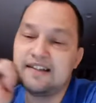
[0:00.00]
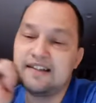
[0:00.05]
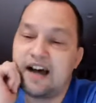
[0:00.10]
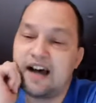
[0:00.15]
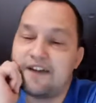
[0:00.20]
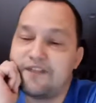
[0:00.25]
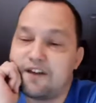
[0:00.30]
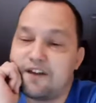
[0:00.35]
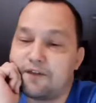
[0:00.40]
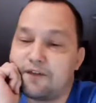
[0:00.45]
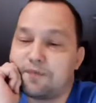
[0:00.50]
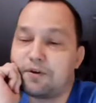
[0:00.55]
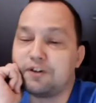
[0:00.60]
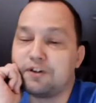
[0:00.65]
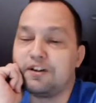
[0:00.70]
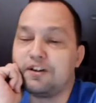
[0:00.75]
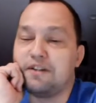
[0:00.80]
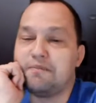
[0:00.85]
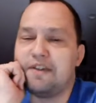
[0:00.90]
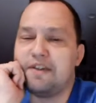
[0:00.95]
I've never
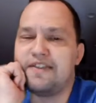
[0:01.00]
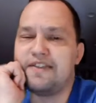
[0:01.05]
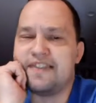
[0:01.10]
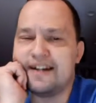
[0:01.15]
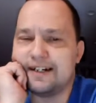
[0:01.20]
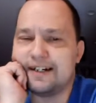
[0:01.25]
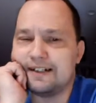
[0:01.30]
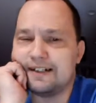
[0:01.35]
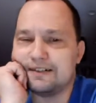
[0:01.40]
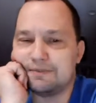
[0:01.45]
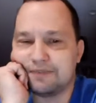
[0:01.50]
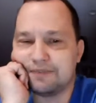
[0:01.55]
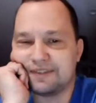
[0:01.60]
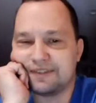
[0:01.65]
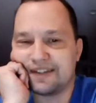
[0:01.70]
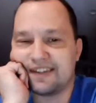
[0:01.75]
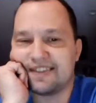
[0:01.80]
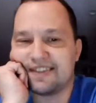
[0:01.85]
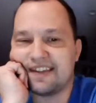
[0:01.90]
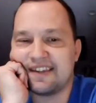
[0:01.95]
personally been there, because
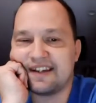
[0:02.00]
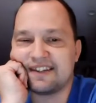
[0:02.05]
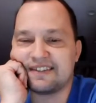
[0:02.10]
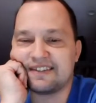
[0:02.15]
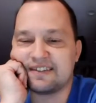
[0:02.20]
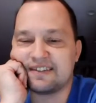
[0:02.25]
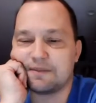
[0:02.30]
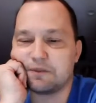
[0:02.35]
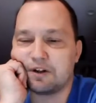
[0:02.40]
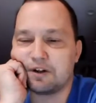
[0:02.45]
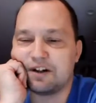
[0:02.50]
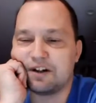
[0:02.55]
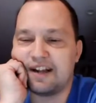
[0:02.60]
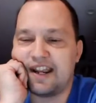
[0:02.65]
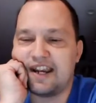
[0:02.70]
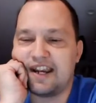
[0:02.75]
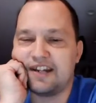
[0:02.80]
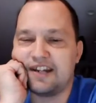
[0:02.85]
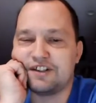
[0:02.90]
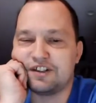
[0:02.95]
I think it's somewhere in
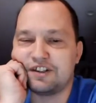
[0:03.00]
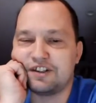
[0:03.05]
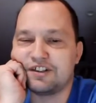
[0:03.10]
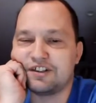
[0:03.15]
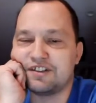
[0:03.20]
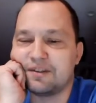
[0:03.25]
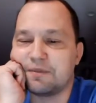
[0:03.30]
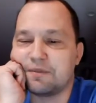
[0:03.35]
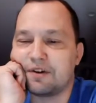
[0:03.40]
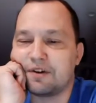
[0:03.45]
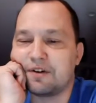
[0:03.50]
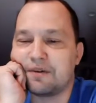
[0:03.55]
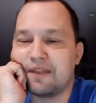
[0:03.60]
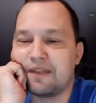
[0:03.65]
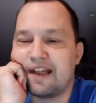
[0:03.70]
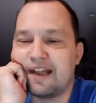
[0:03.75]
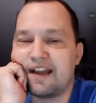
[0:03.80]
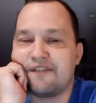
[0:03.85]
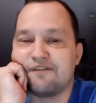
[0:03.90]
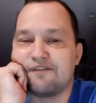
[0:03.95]
Asia or somewhere where
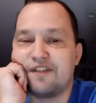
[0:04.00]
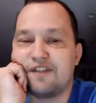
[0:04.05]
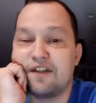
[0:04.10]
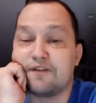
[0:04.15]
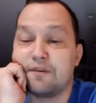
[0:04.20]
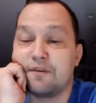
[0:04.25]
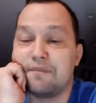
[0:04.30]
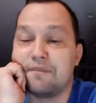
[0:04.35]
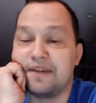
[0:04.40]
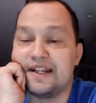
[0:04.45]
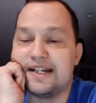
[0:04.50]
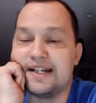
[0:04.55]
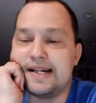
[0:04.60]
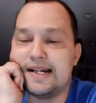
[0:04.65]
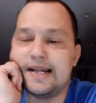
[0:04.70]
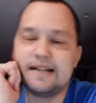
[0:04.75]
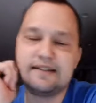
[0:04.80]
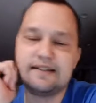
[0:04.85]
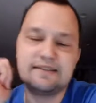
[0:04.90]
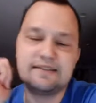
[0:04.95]
I've never
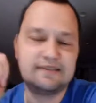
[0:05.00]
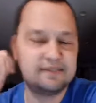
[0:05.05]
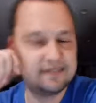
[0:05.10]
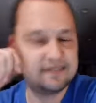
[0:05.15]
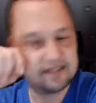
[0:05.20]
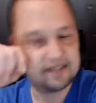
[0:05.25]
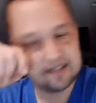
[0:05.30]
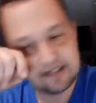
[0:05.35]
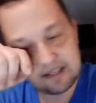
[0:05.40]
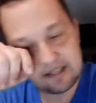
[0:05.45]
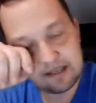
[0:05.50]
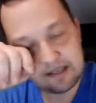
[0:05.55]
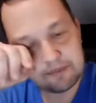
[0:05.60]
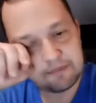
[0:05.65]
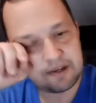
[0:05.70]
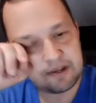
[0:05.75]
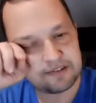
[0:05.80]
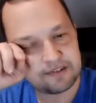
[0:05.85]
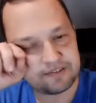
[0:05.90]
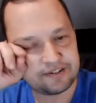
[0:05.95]
been.
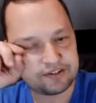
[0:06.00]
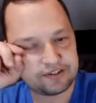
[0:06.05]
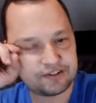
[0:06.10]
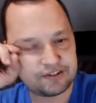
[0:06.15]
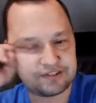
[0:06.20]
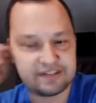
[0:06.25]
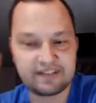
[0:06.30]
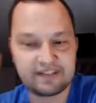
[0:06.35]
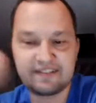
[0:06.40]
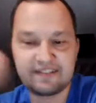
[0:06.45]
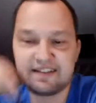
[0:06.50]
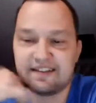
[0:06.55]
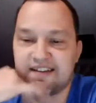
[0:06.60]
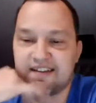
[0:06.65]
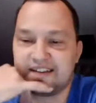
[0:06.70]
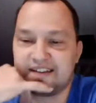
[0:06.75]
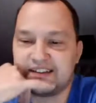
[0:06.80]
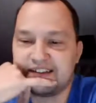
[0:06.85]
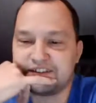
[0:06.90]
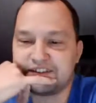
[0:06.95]
But it's interesting to
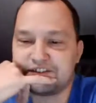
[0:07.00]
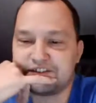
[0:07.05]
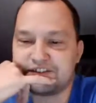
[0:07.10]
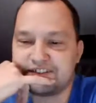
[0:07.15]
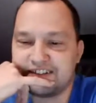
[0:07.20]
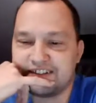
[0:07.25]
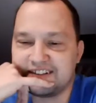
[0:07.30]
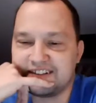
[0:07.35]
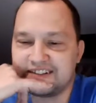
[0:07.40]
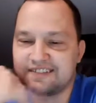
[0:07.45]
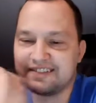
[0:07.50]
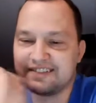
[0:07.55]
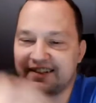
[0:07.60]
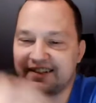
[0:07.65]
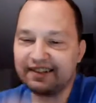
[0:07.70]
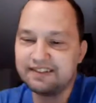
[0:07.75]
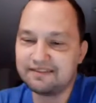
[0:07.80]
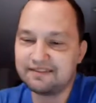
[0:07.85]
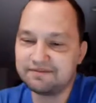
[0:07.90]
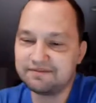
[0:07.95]

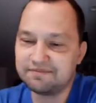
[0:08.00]
see.